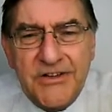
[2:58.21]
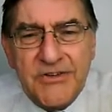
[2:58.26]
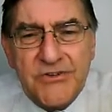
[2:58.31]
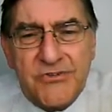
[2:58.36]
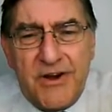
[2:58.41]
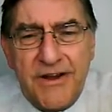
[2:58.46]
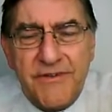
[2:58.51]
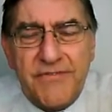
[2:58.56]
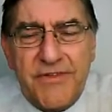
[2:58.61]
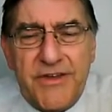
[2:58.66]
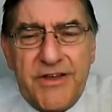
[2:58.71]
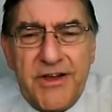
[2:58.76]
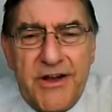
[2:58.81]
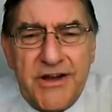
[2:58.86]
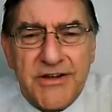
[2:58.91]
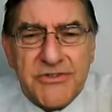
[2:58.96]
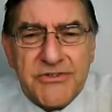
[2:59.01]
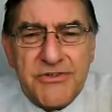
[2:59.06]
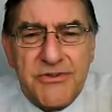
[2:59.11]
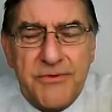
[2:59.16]
drive the
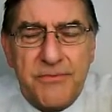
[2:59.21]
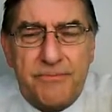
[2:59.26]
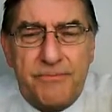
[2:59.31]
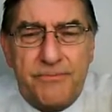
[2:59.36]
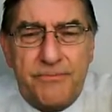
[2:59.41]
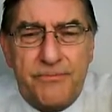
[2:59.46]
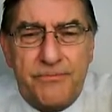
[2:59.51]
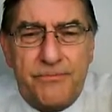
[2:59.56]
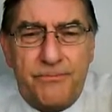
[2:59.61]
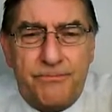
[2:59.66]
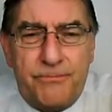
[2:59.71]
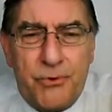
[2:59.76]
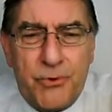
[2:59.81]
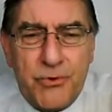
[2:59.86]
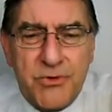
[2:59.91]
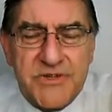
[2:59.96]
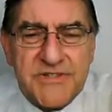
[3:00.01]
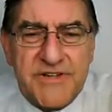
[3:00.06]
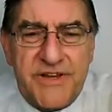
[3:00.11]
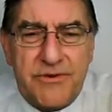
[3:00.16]
car to
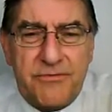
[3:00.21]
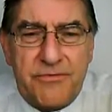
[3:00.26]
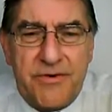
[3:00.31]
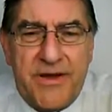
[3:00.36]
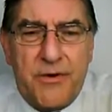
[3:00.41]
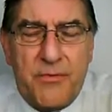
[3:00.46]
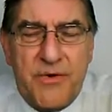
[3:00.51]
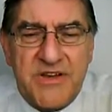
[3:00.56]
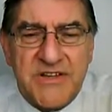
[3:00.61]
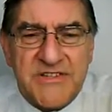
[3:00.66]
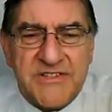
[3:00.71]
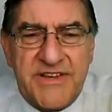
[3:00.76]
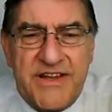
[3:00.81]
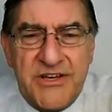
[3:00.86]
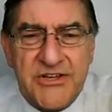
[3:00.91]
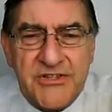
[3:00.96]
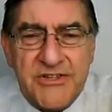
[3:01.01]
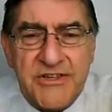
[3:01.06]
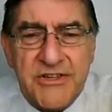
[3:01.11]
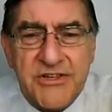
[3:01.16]
Portishead Railway Station,